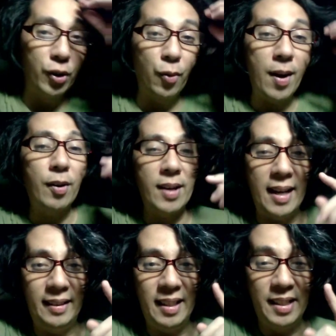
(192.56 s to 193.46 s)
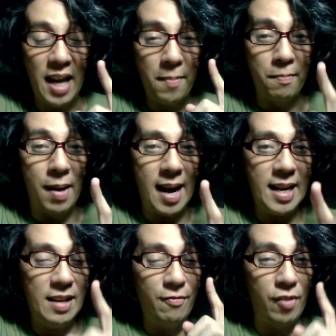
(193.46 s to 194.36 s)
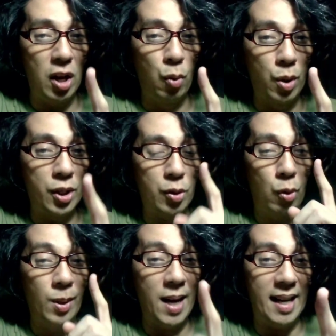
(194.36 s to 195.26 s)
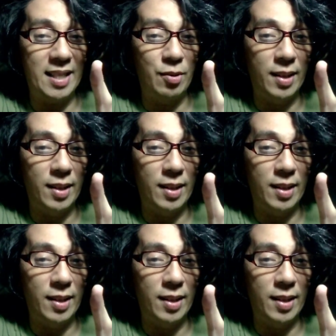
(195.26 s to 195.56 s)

the record, I did not buy followers or likes.